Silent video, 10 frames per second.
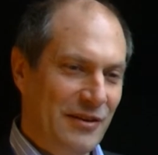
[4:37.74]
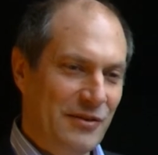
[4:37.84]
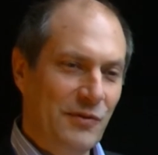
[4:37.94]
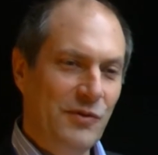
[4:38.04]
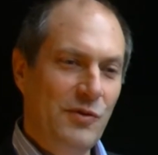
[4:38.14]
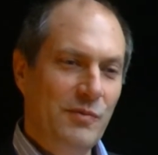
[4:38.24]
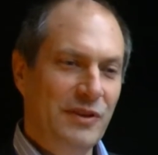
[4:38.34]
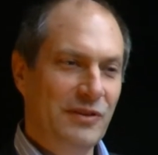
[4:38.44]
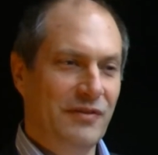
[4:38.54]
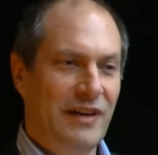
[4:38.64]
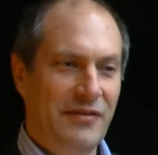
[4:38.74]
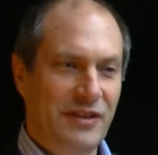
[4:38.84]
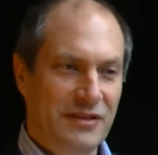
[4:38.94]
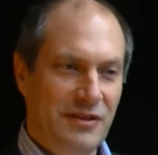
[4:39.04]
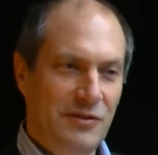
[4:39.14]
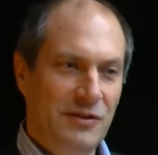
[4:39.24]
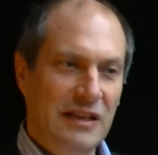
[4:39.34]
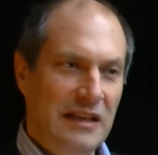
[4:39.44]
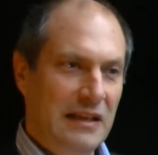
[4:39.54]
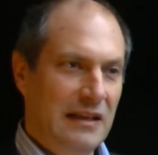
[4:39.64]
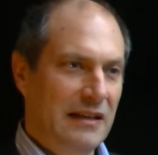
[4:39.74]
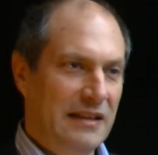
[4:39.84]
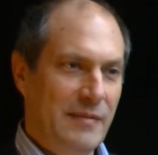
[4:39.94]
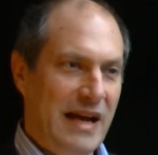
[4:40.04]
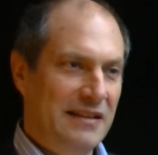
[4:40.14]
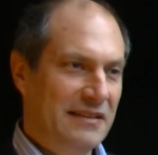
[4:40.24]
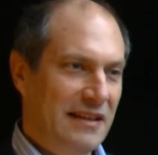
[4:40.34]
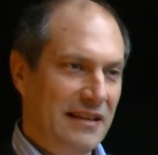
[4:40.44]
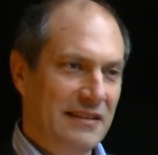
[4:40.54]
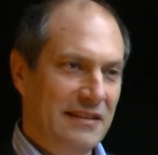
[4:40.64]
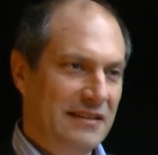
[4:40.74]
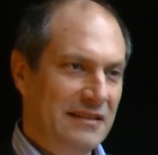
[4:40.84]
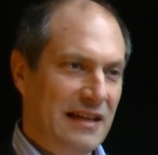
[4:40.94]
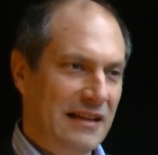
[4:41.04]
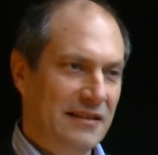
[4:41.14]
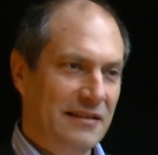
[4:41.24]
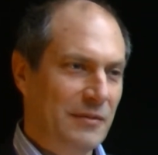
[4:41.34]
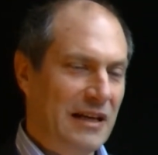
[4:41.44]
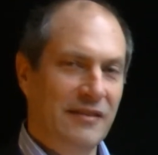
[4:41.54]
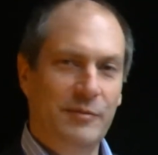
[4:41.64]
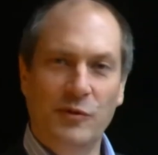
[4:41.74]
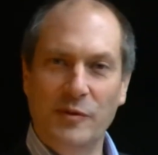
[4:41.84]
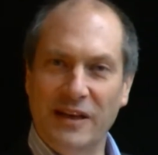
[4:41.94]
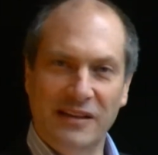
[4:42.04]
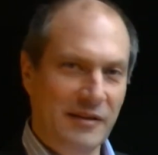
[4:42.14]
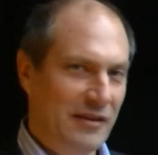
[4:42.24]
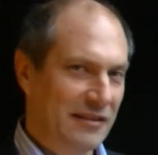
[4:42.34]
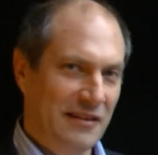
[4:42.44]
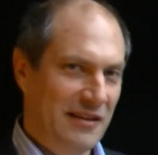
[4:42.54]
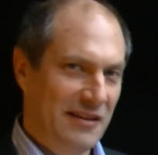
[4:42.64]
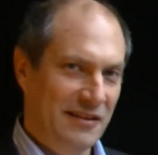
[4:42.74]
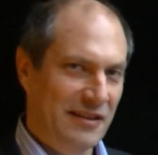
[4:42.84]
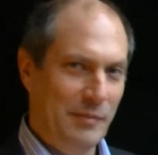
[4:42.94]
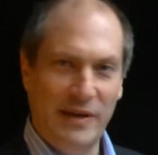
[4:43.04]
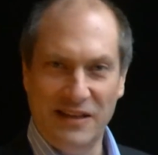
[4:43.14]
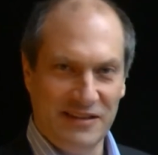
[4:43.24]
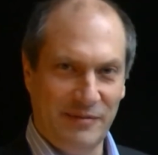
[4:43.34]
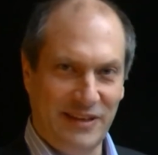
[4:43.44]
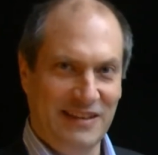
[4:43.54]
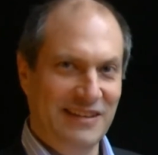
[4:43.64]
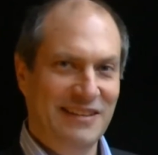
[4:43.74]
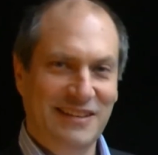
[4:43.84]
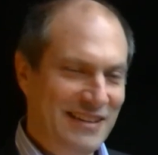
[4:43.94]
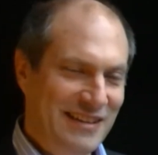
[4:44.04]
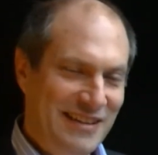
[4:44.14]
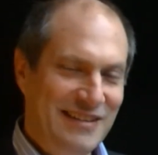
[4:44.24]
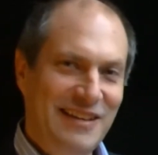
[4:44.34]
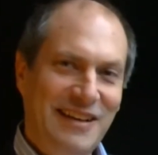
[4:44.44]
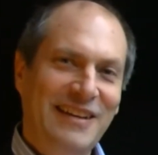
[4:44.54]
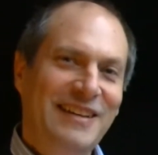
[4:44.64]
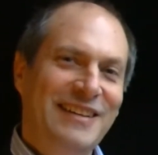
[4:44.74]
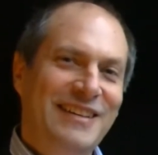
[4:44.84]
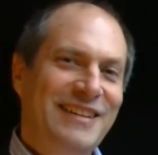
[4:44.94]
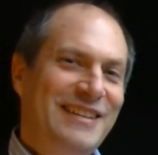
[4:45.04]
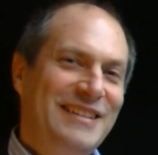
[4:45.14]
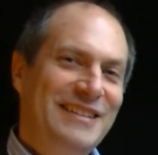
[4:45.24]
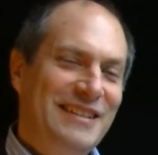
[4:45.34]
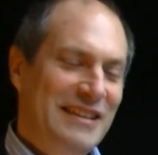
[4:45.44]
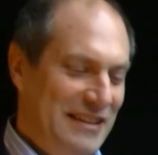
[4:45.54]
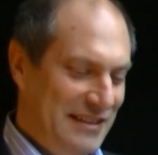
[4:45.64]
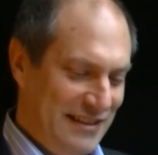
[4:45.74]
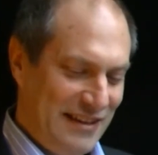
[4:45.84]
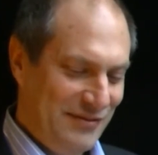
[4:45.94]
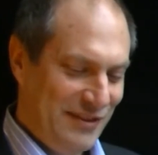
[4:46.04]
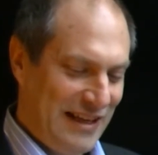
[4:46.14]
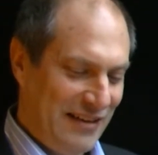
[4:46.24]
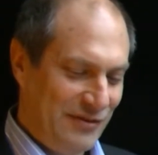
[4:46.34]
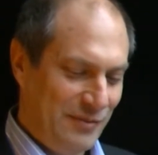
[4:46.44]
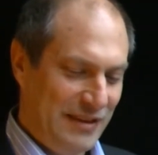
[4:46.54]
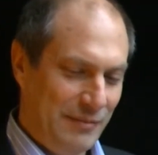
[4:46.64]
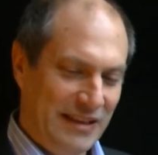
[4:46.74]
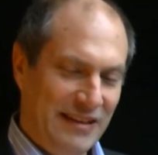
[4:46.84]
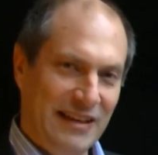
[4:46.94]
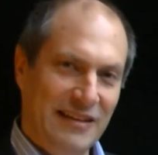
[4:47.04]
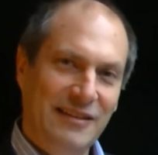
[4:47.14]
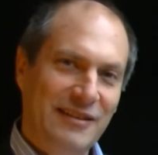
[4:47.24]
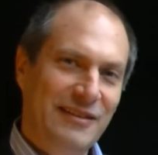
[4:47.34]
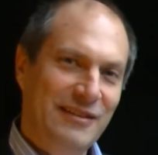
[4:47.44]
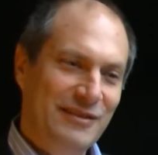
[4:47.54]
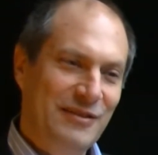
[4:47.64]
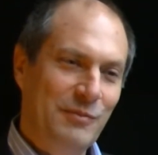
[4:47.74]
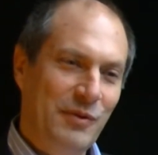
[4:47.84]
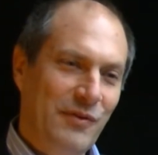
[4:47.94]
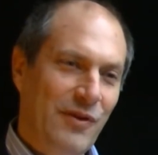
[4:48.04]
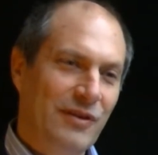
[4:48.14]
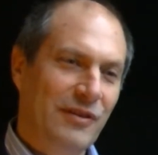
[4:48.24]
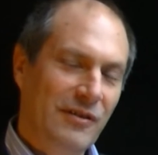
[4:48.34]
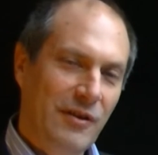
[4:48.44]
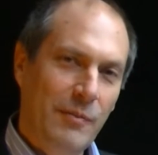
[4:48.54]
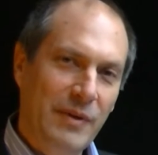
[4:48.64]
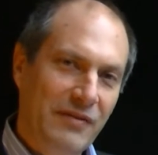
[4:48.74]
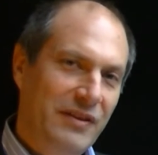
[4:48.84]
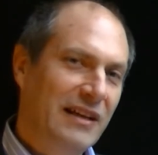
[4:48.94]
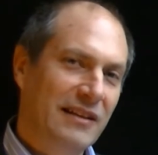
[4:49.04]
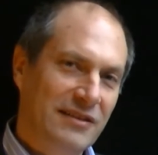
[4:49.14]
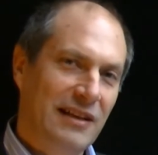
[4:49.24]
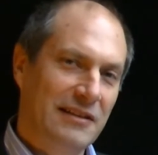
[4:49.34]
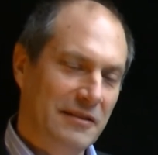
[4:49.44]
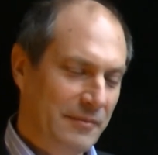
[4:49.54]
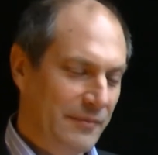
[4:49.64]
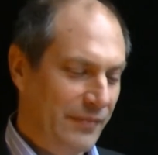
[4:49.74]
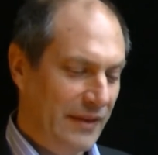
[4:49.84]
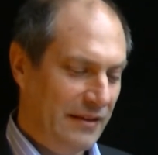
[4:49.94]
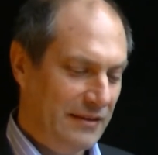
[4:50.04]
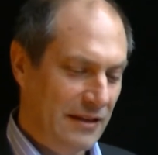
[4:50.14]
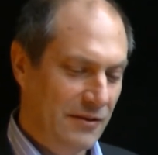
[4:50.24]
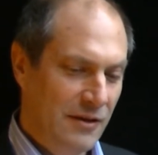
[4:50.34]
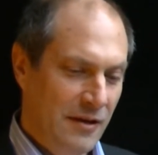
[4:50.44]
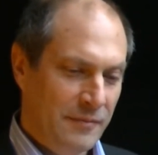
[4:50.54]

your room when you're 5 years old, and imagine that there's some kind of boogeyman under the bed or something. It doesn't really have to be a big thing to provoke a big fear in a child. So